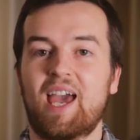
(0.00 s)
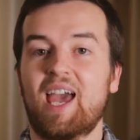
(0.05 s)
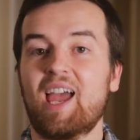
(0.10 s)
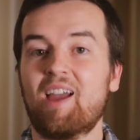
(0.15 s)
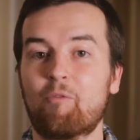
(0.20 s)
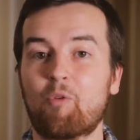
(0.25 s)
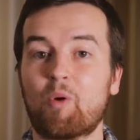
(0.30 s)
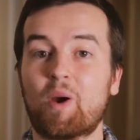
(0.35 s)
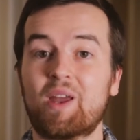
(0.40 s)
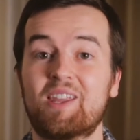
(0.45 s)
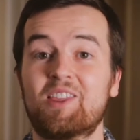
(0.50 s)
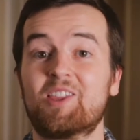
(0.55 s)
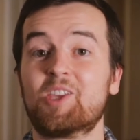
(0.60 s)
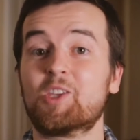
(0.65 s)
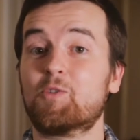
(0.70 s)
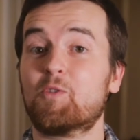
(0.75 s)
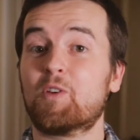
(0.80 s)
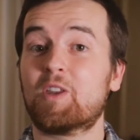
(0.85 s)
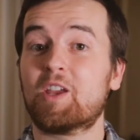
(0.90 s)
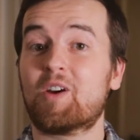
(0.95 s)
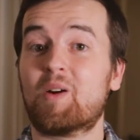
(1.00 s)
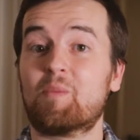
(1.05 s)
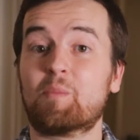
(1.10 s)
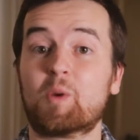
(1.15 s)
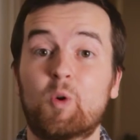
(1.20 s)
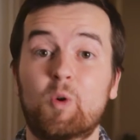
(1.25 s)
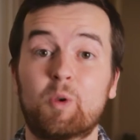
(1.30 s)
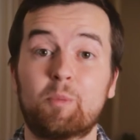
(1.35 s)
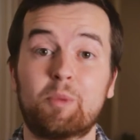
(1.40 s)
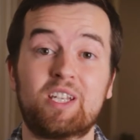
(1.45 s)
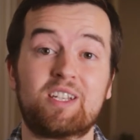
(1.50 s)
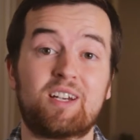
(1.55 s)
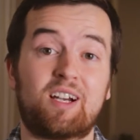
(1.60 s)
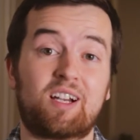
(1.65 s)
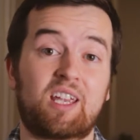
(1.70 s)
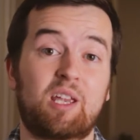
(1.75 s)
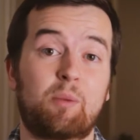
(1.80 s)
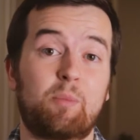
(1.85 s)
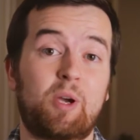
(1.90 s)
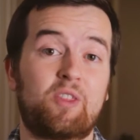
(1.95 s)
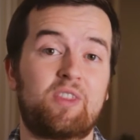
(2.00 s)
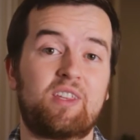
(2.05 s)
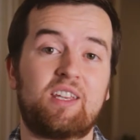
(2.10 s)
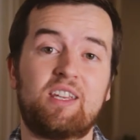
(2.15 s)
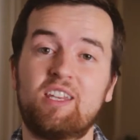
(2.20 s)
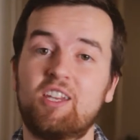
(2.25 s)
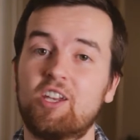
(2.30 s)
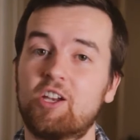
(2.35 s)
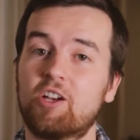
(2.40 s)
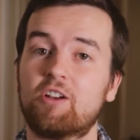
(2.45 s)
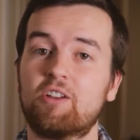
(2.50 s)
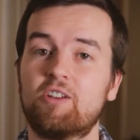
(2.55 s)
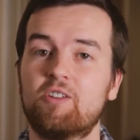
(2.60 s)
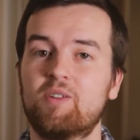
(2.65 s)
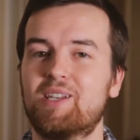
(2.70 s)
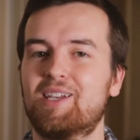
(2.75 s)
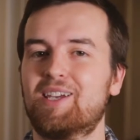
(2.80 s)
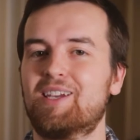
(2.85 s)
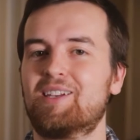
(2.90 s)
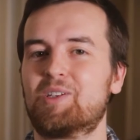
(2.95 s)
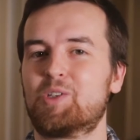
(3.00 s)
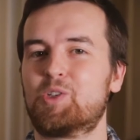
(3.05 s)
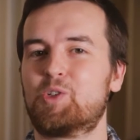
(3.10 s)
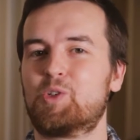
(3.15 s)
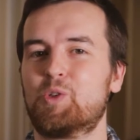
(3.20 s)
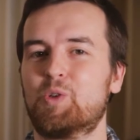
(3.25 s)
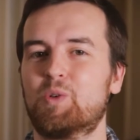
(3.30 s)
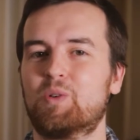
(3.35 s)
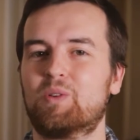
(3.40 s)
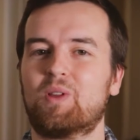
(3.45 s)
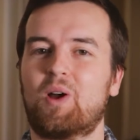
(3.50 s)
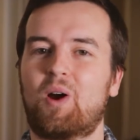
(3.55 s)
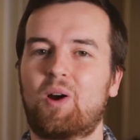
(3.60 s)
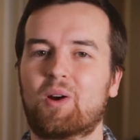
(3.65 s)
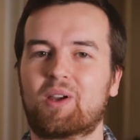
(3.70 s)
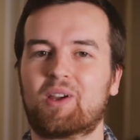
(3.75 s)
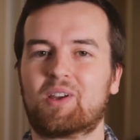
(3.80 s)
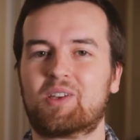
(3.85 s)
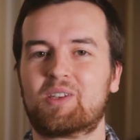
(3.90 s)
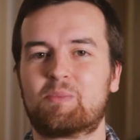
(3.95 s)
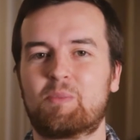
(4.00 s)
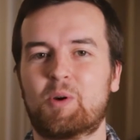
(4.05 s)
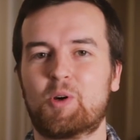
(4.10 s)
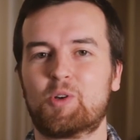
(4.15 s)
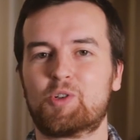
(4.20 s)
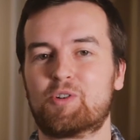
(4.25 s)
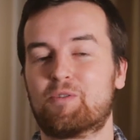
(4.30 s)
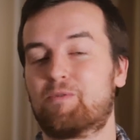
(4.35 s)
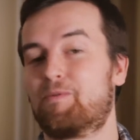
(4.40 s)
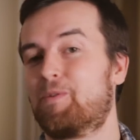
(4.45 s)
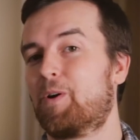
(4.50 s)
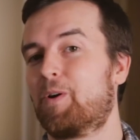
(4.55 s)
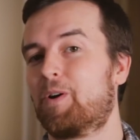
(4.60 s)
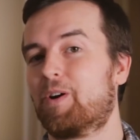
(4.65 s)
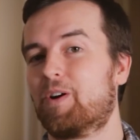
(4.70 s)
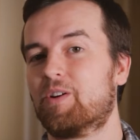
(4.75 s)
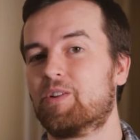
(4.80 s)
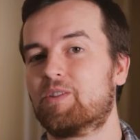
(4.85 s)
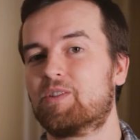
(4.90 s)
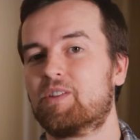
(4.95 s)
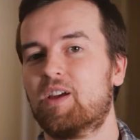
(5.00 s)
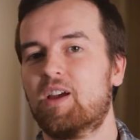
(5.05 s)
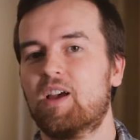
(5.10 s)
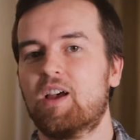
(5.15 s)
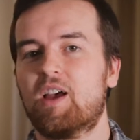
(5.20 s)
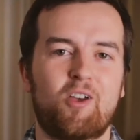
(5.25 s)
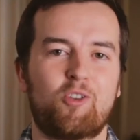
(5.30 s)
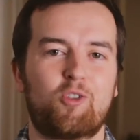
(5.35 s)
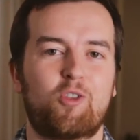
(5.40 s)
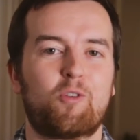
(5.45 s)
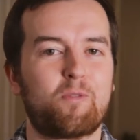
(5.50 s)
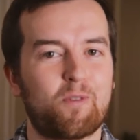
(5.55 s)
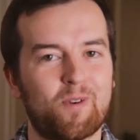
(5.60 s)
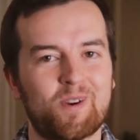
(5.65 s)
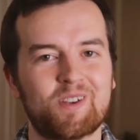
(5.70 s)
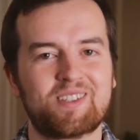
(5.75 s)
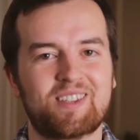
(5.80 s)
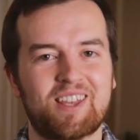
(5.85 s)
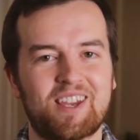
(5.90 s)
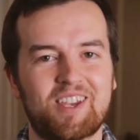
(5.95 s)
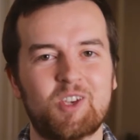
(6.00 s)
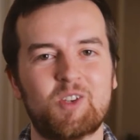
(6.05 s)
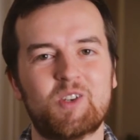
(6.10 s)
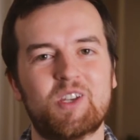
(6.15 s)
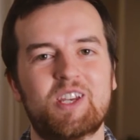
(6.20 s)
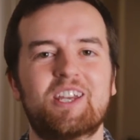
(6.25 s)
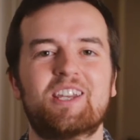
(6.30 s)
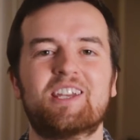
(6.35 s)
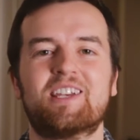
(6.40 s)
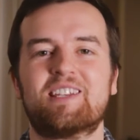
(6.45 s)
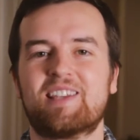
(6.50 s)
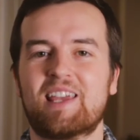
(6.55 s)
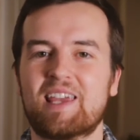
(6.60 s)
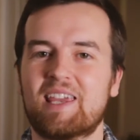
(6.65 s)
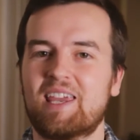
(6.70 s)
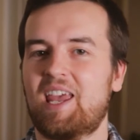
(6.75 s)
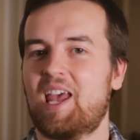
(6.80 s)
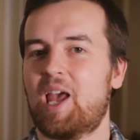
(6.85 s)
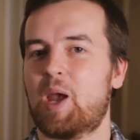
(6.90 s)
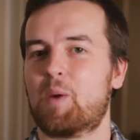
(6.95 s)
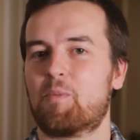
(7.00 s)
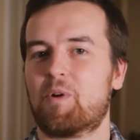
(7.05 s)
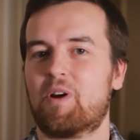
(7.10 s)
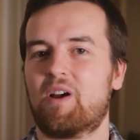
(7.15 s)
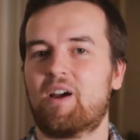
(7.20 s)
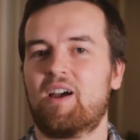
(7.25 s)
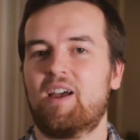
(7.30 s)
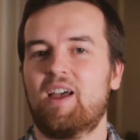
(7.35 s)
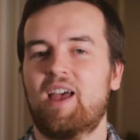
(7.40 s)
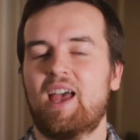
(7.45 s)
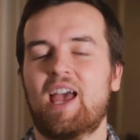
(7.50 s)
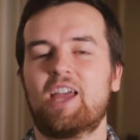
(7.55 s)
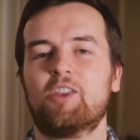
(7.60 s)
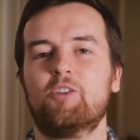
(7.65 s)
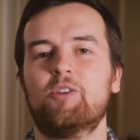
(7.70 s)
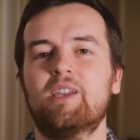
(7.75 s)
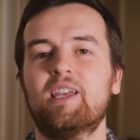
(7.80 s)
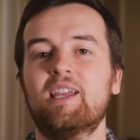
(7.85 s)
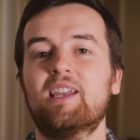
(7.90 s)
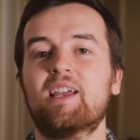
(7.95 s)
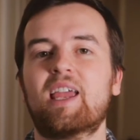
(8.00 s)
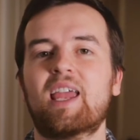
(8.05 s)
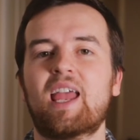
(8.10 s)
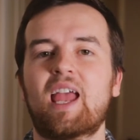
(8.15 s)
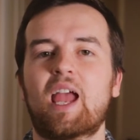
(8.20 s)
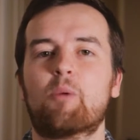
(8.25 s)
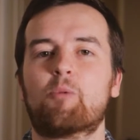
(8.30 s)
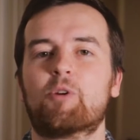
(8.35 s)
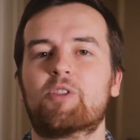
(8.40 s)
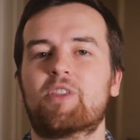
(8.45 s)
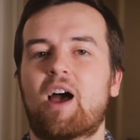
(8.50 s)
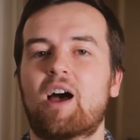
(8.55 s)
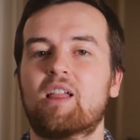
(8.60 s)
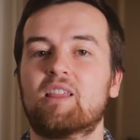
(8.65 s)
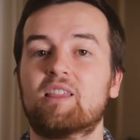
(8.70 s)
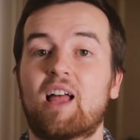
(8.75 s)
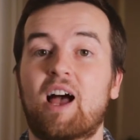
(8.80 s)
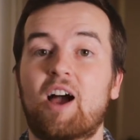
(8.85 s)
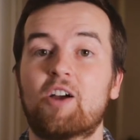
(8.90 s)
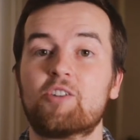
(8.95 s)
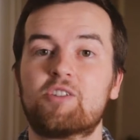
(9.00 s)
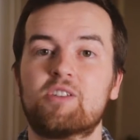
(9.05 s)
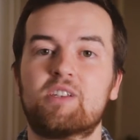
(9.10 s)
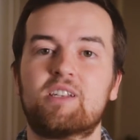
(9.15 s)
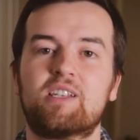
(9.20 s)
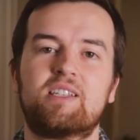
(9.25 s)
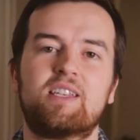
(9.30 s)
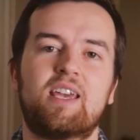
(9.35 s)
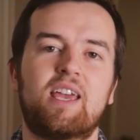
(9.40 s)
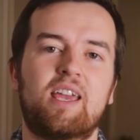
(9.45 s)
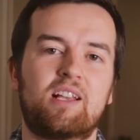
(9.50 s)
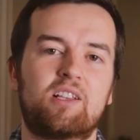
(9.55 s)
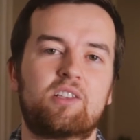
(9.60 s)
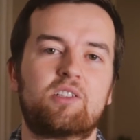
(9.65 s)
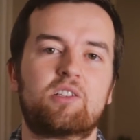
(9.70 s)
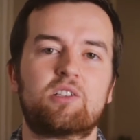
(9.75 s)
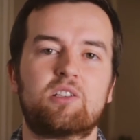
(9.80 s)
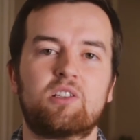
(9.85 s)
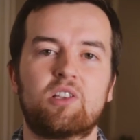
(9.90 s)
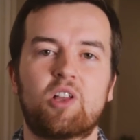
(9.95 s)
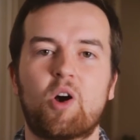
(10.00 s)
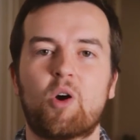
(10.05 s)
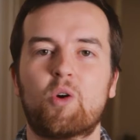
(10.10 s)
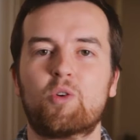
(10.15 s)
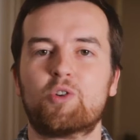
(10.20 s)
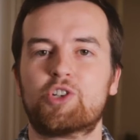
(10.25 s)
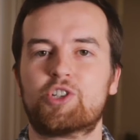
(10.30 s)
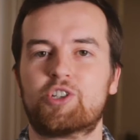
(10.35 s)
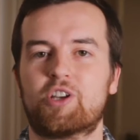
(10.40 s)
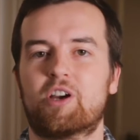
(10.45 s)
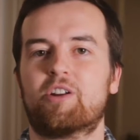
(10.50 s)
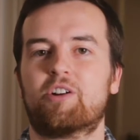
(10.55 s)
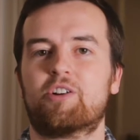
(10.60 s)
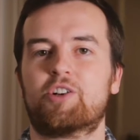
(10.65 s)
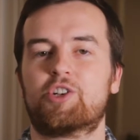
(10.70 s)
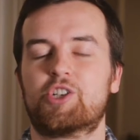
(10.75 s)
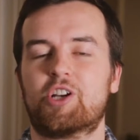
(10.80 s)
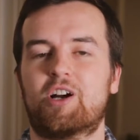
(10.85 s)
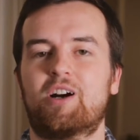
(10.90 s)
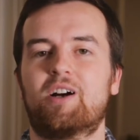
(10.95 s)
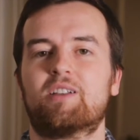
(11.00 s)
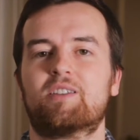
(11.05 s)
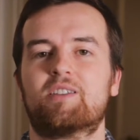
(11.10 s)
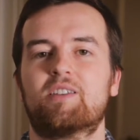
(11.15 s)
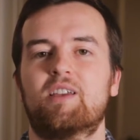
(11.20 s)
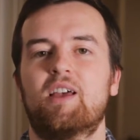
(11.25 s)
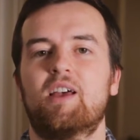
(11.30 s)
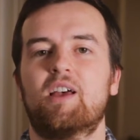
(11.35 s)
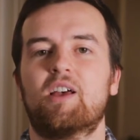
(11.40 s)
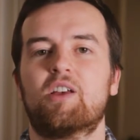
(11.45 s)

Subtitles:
Hey everyone, in this video I'm going to be talking about the gear you need to shoot long exposure photos. The first thing you need is a camera, and you need a camera that allows you to take slow shutter shots.